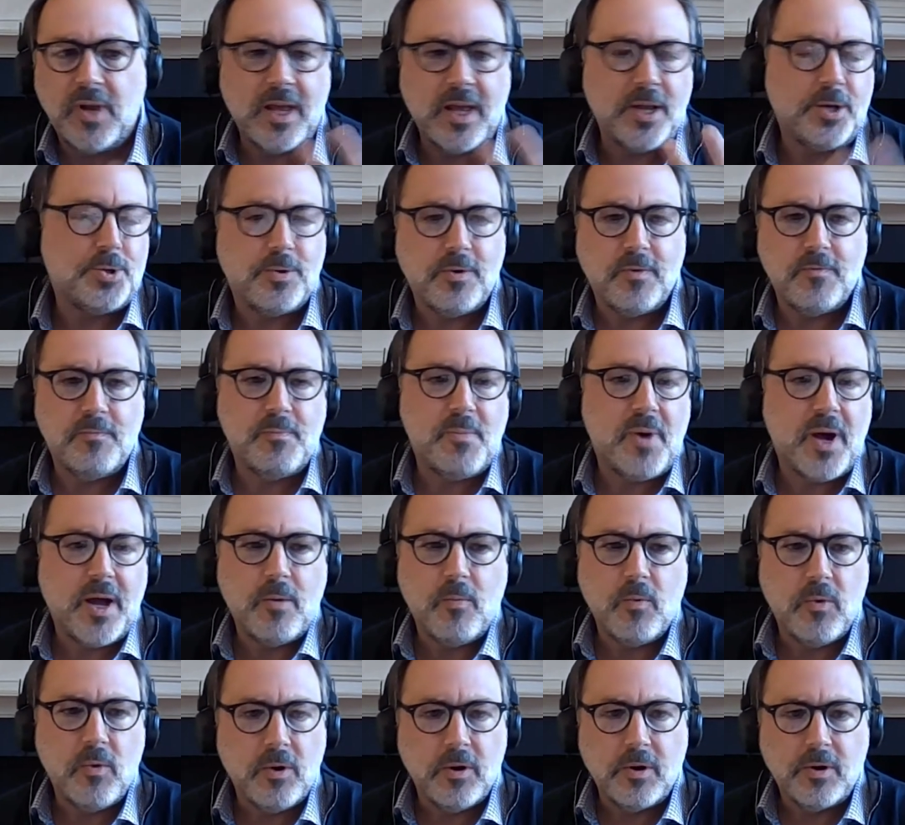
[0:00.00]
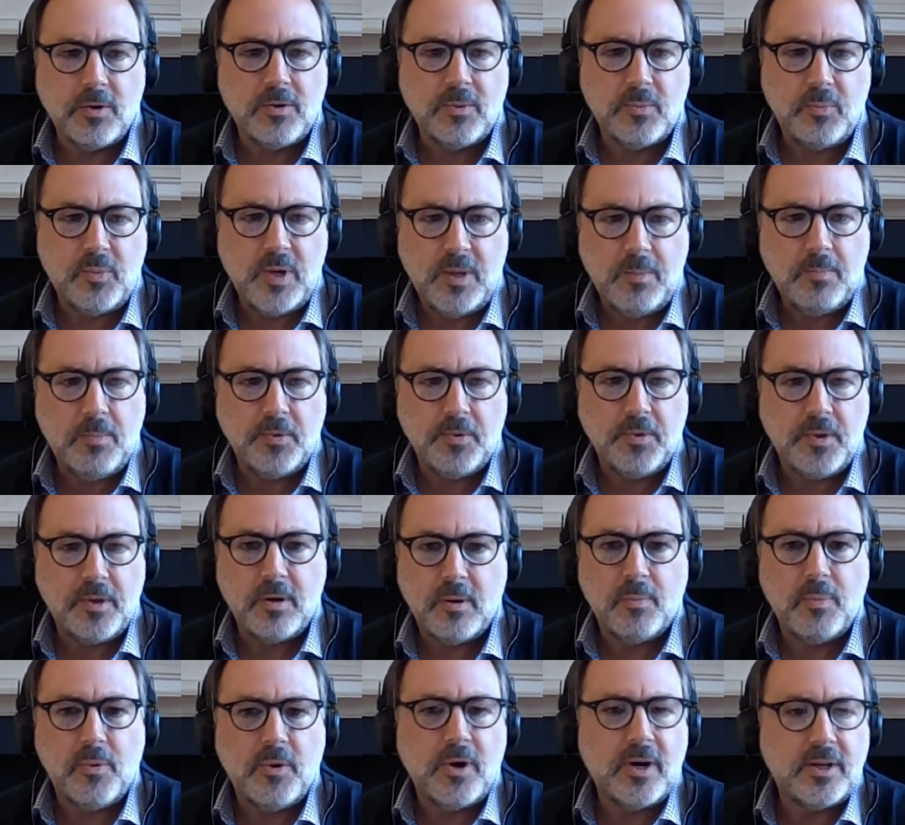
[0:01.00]
nature of my work, the people
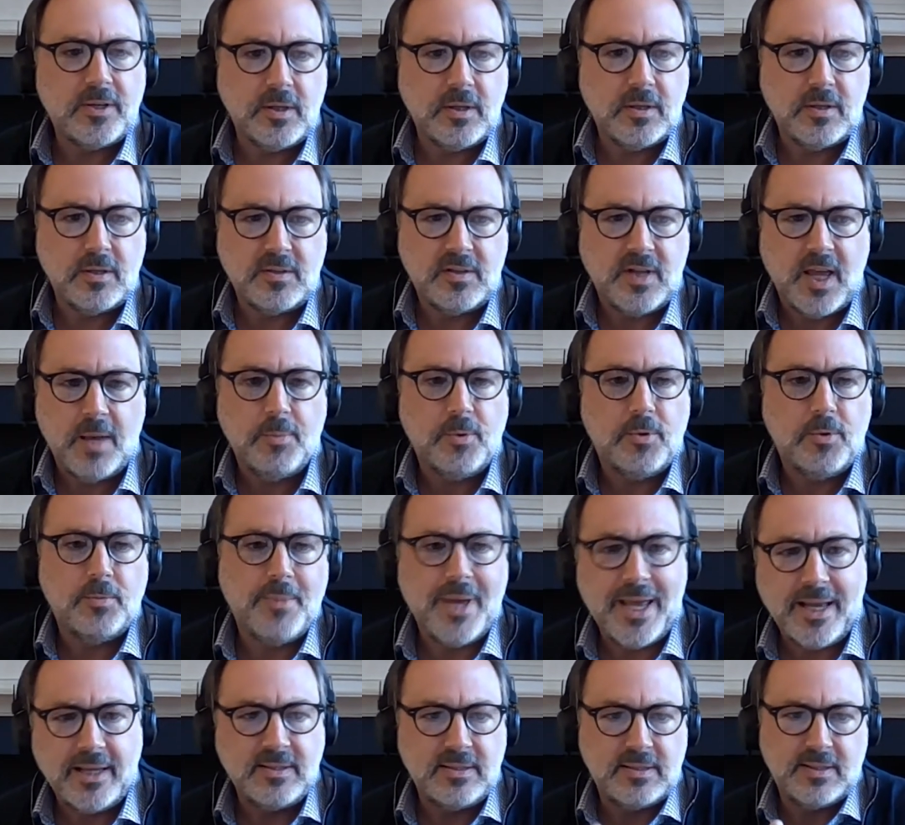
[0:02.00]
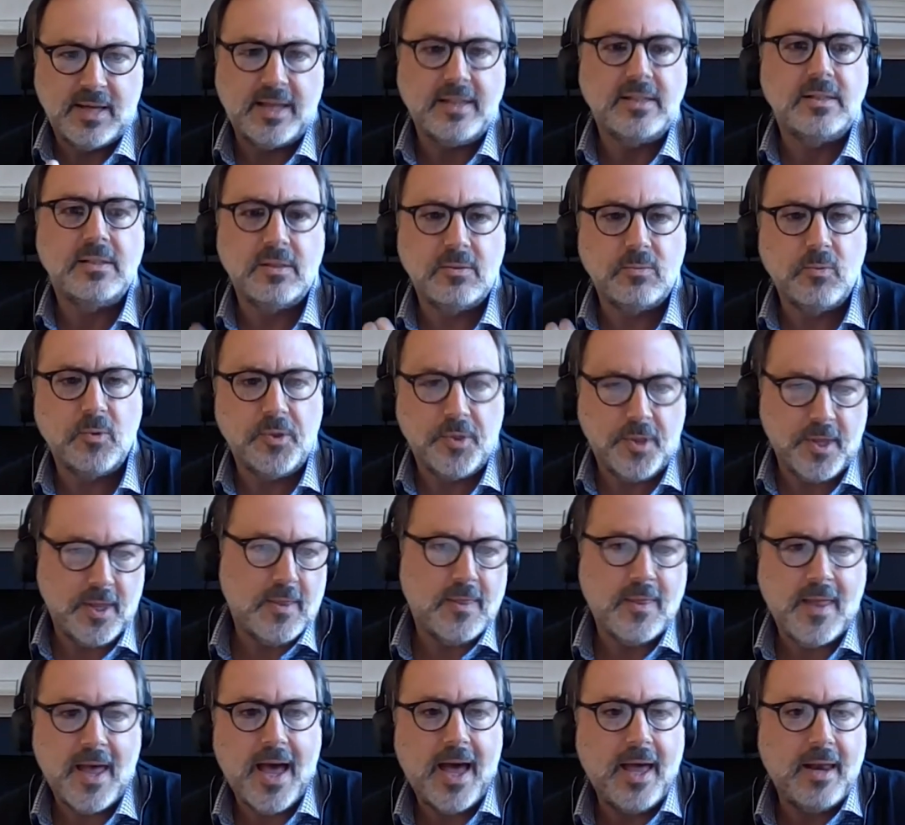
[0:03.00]
that are brought to the table make sense
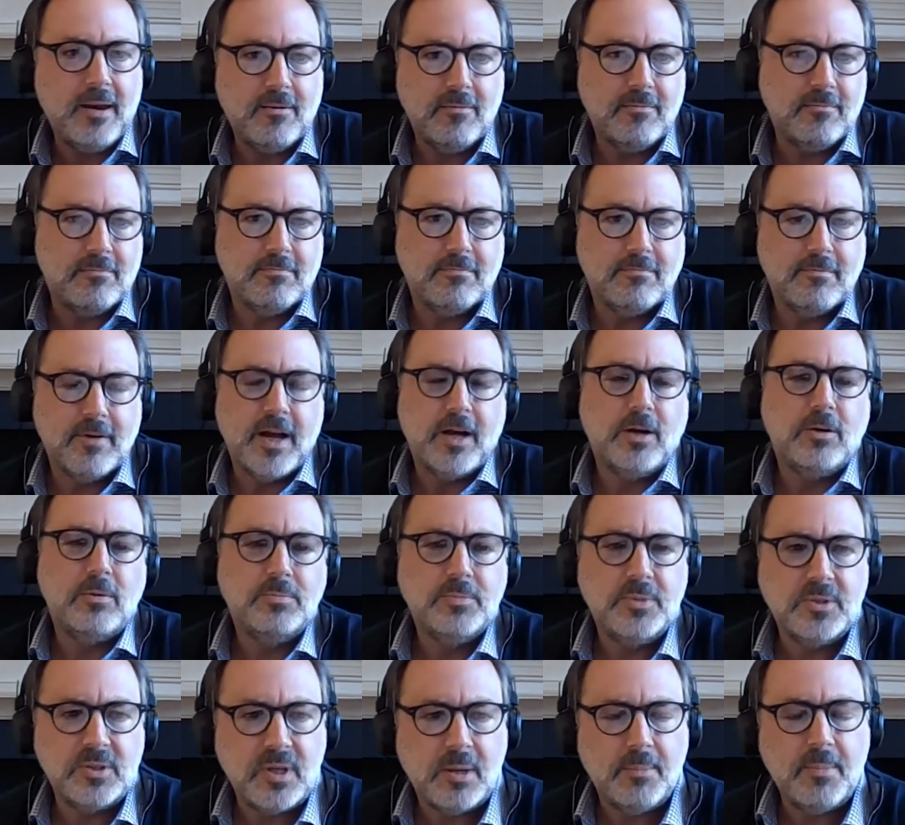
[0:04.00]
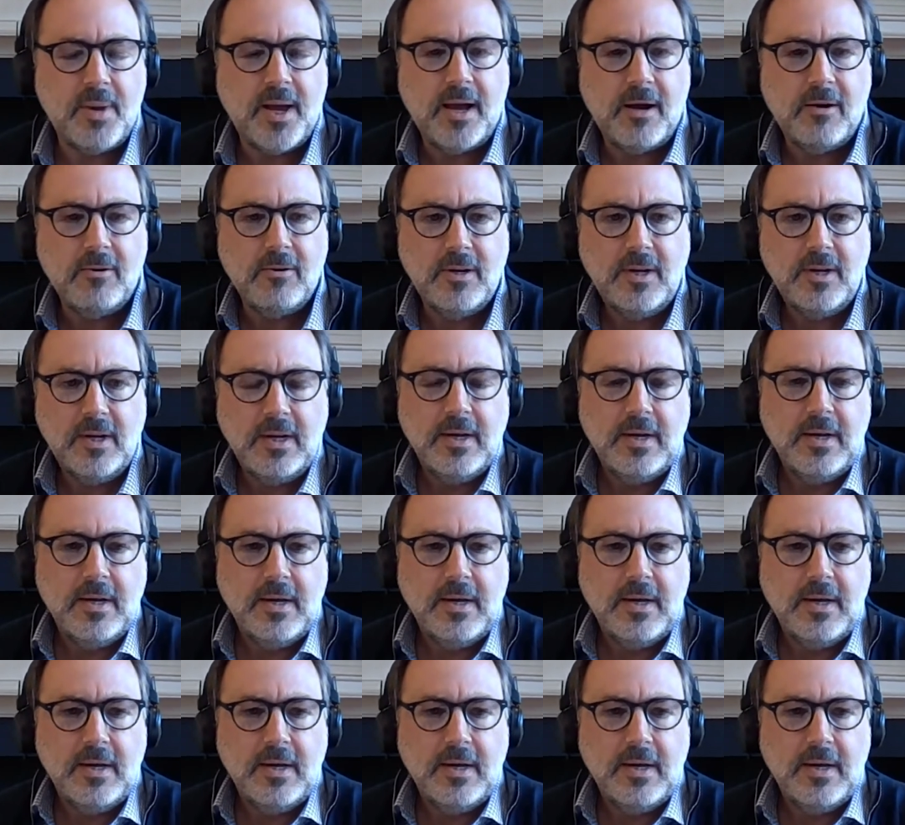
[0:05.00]
within that realm somehow.